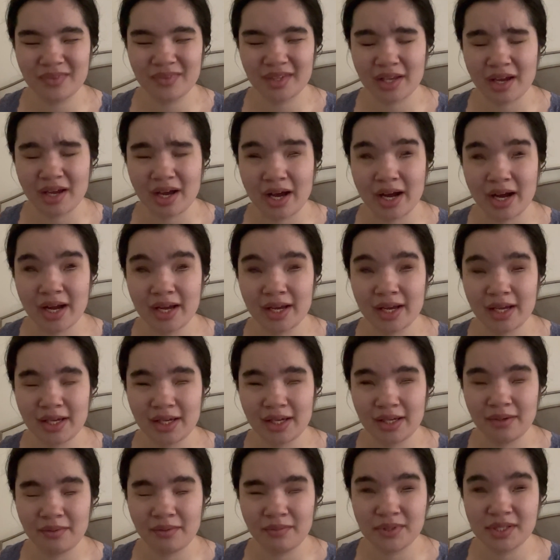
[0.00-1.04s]

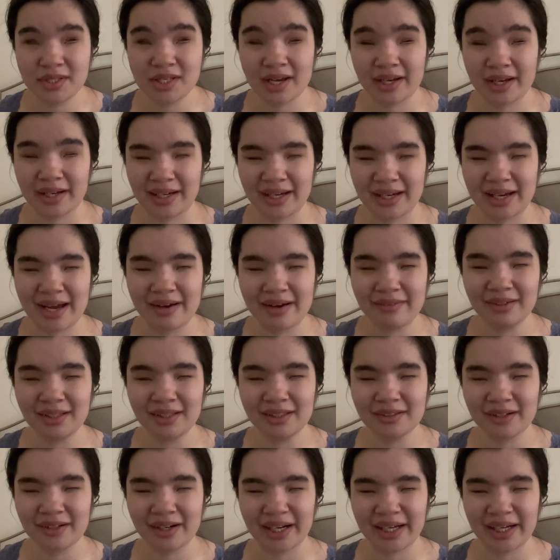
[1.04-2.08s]
I was like, I want
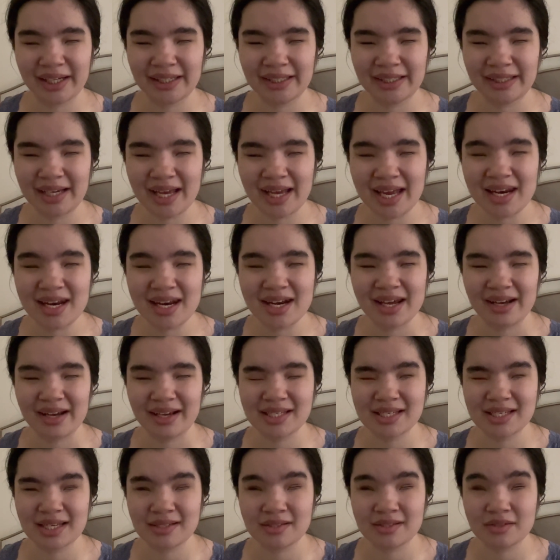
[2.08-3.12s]
to try editing,
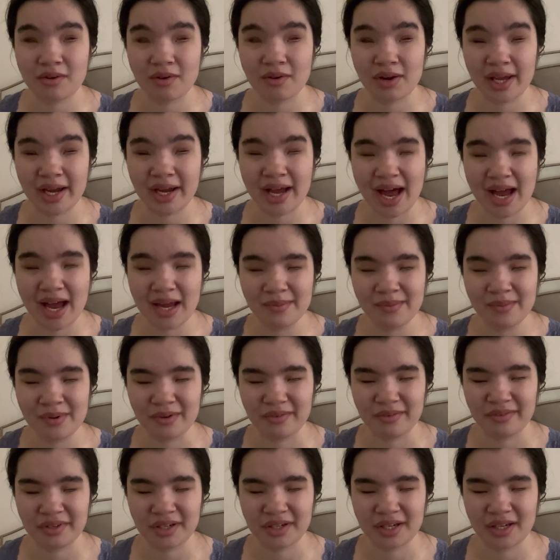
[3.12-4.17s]
because I saw like
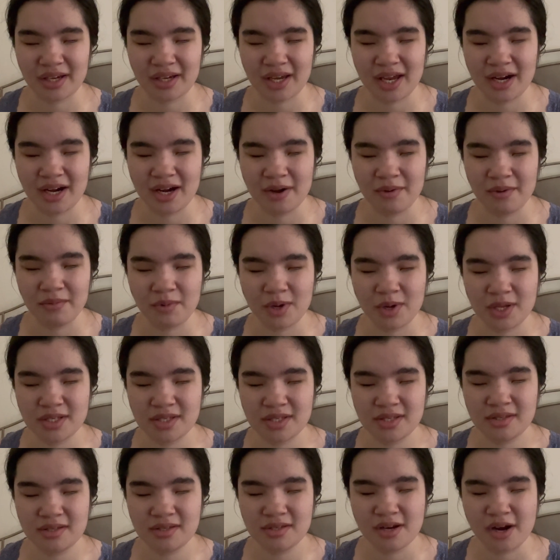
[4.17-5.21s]
iMovie, and it
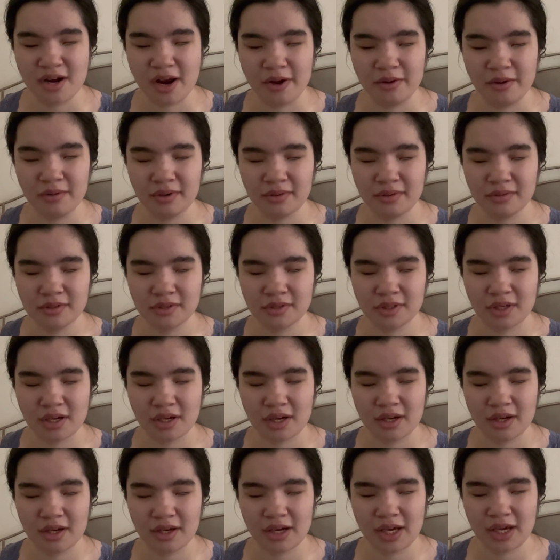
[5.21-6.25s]
was, and I was like,
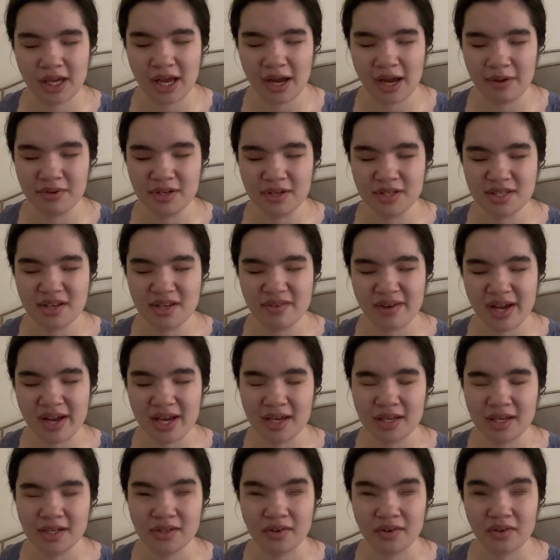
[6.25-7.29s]
I want to see if I
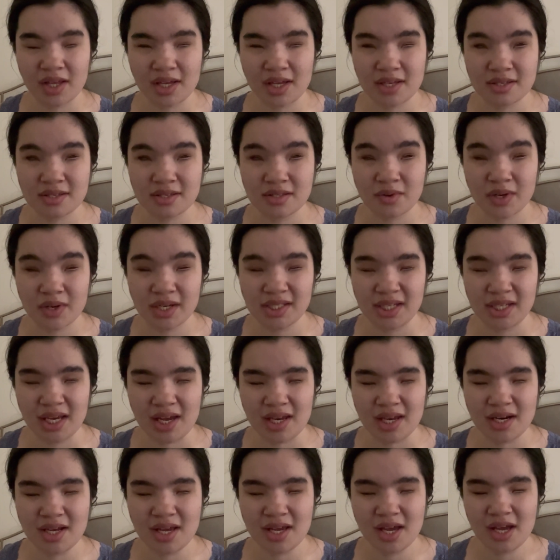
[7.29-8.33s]
can do this. And so I
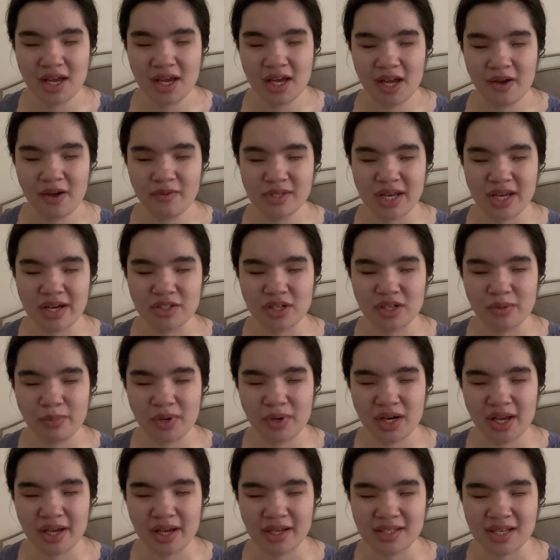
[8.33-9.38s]
did. It was actually
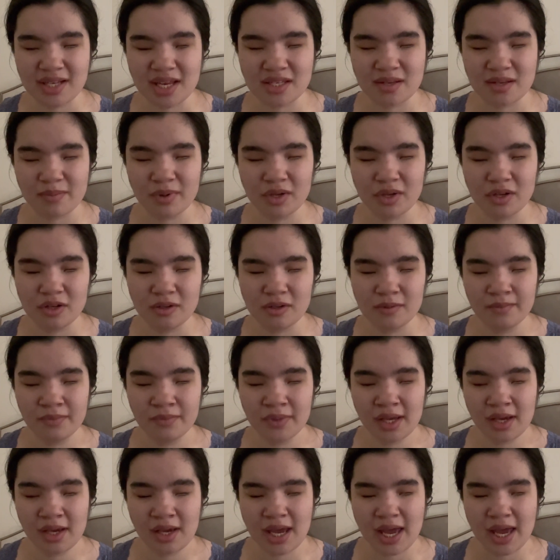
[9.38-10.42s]
pretty accessible,
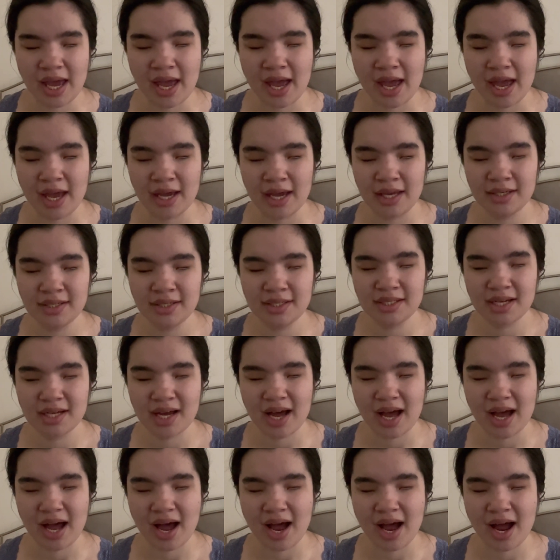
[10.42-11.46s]
and
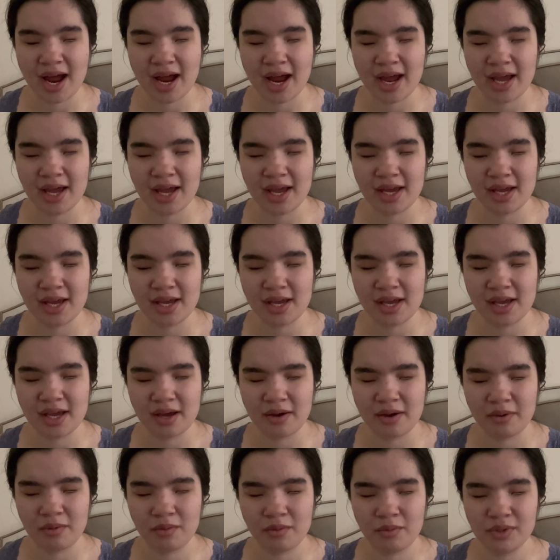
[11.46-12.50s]

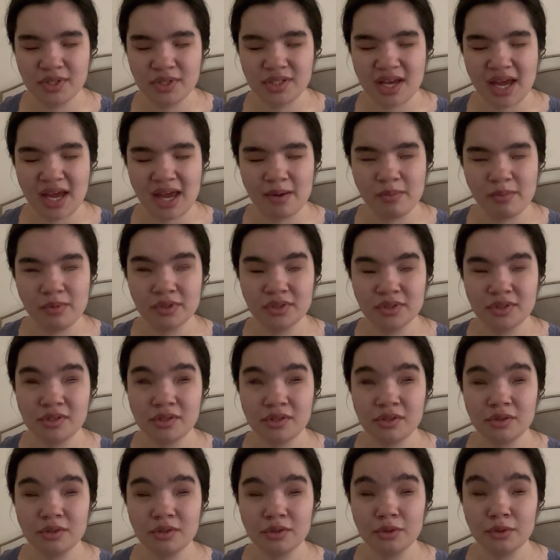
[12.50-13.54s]
I was able
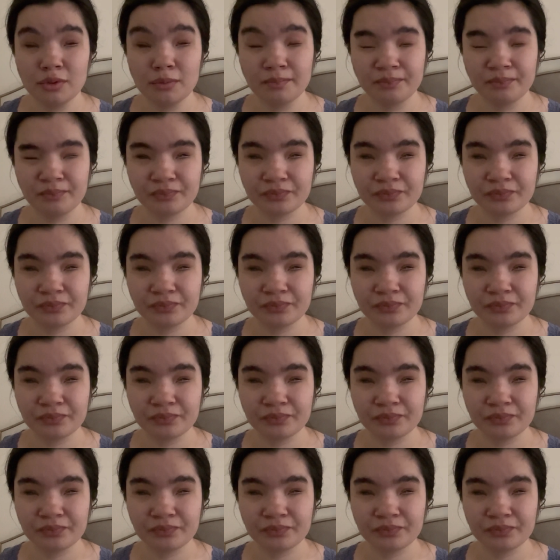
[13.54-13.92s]
to